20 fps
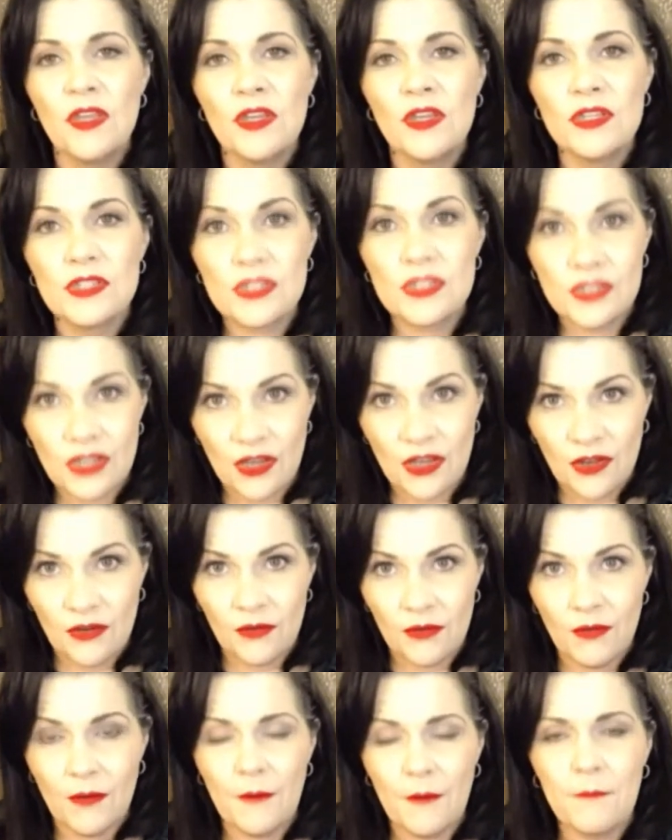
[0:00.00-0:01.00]

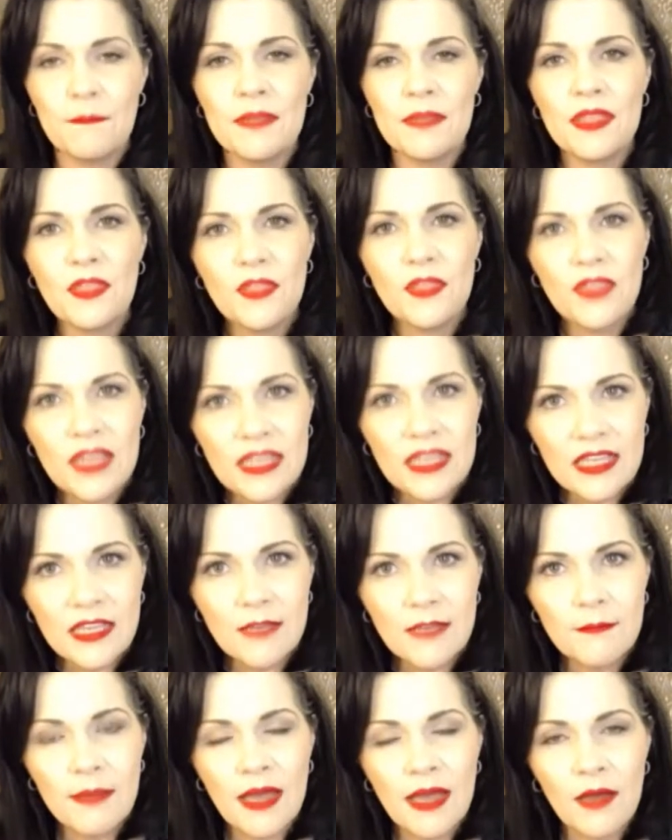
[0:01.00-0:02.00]
So be
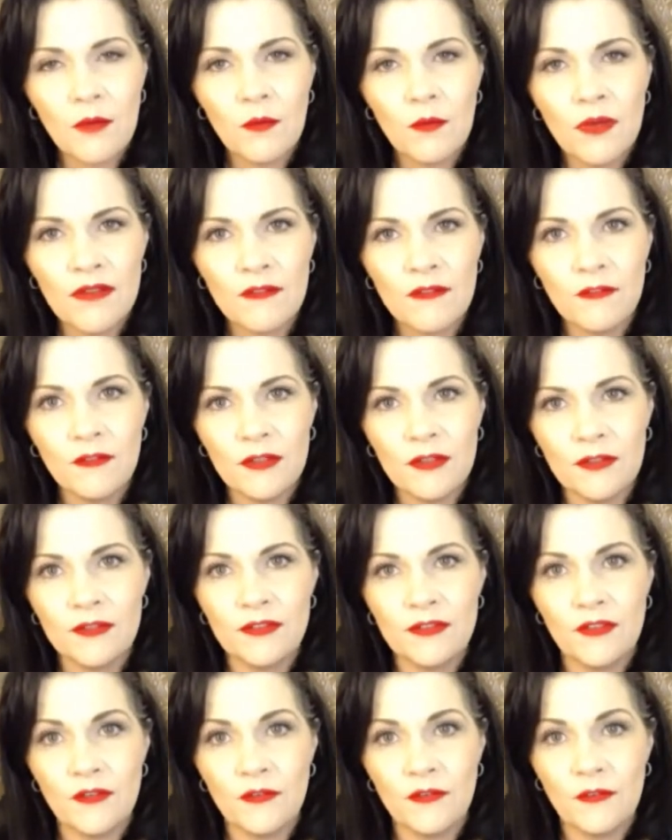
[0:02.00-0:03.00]
thinking about what
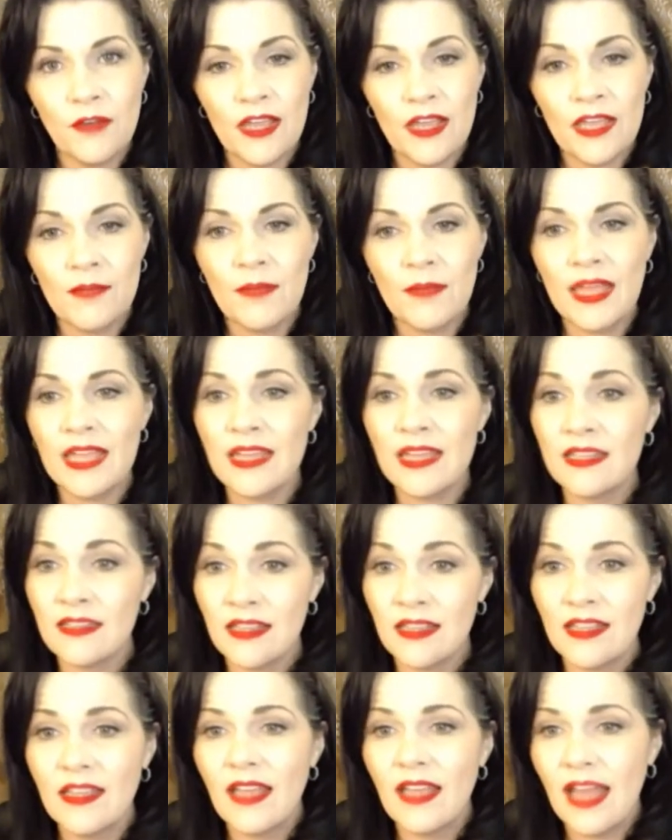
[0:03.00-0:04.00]
fills the frame.
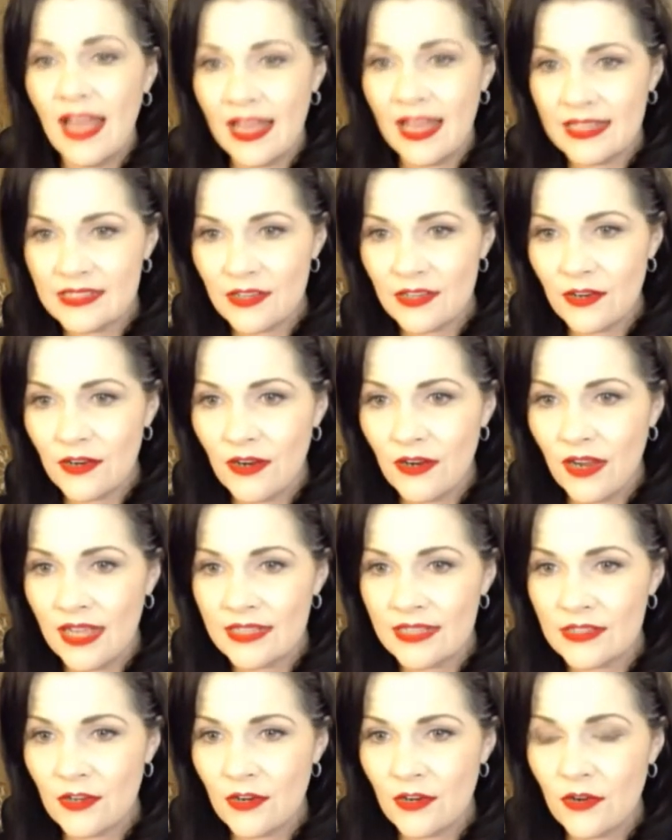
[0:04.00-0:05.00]
And as
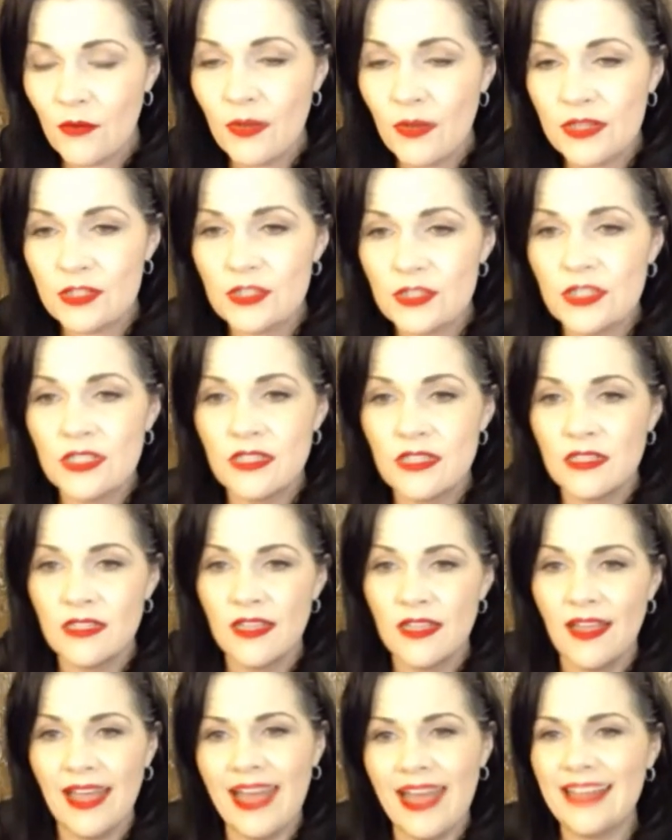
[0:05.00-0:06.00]
our
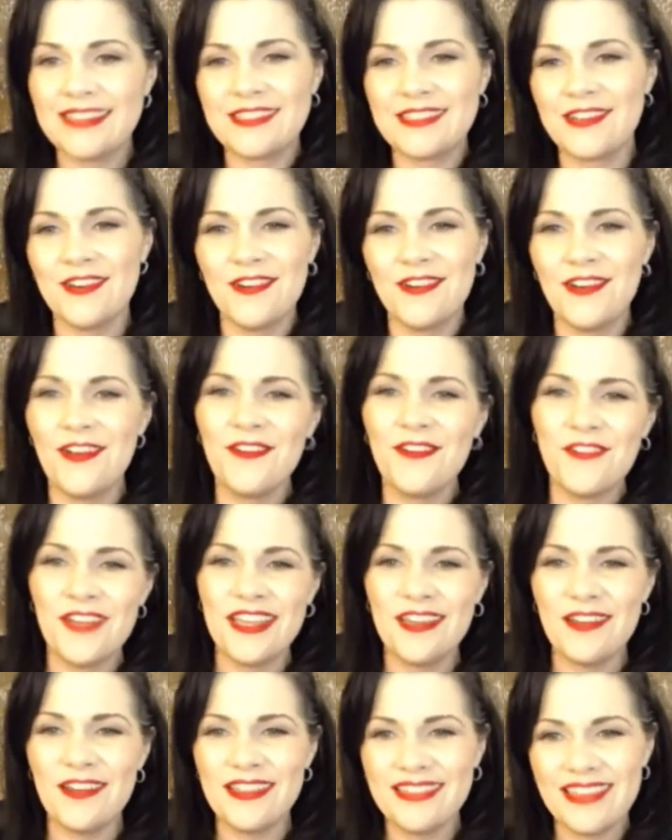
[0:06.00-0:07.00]
question asker over
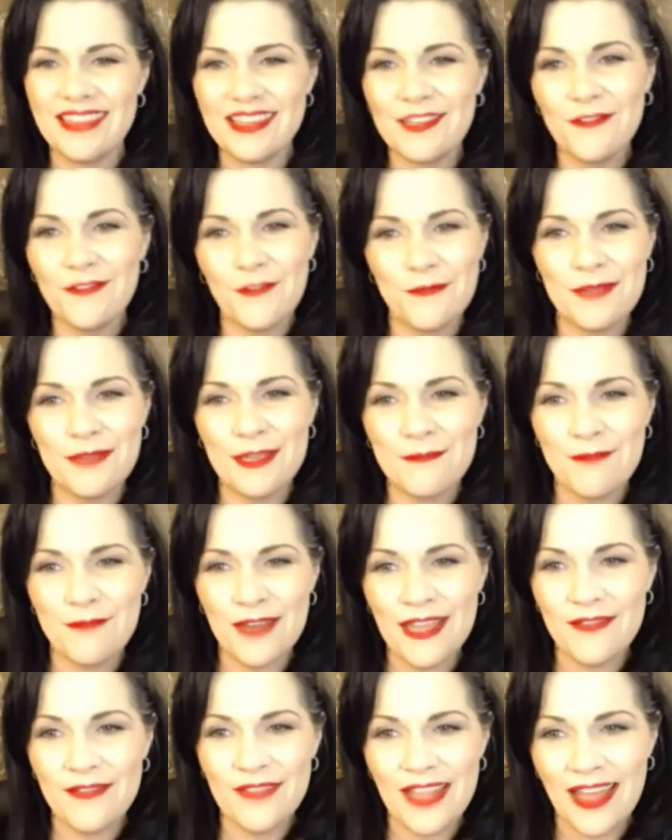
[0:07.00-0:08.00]
here, and thank you for being
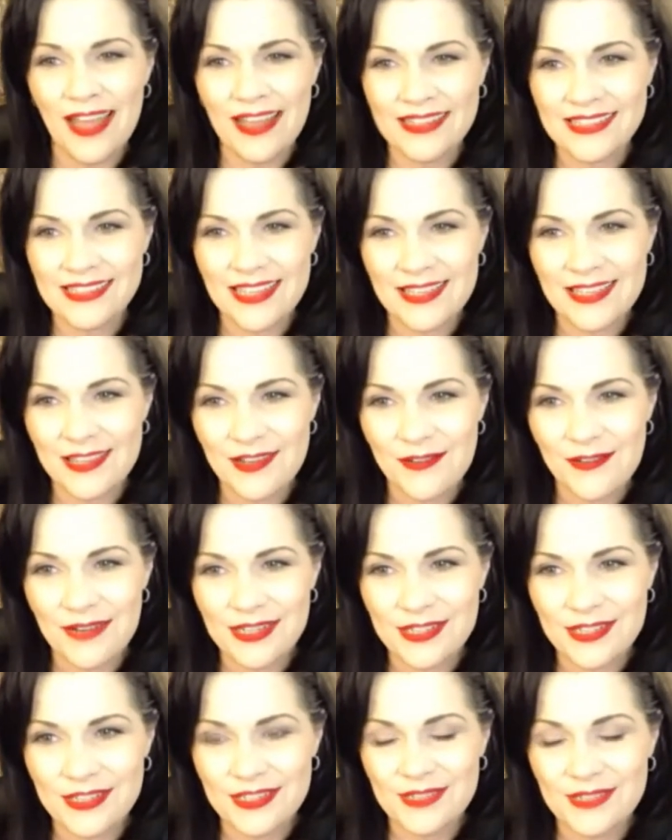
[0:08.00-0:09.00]
brave and asking the
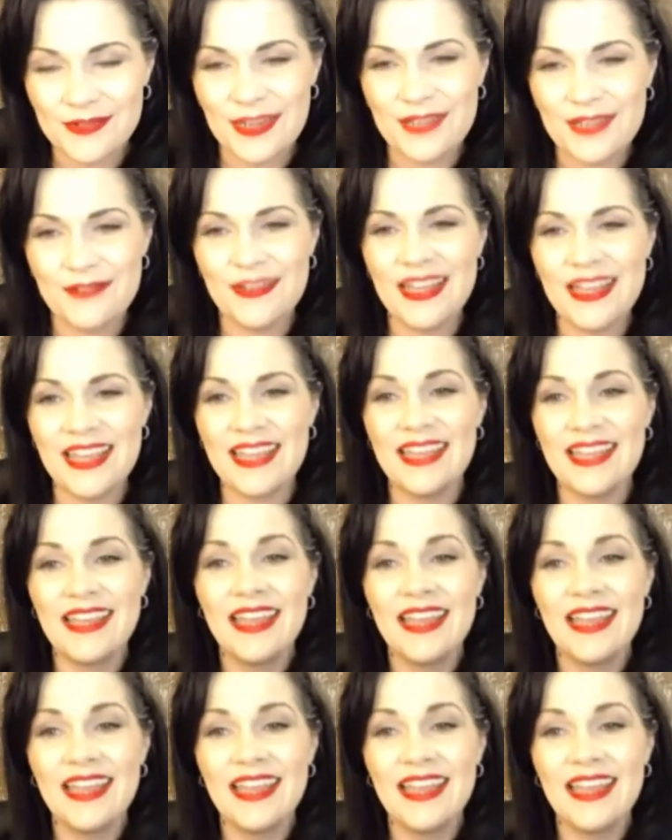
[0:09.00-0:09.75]
questions right away,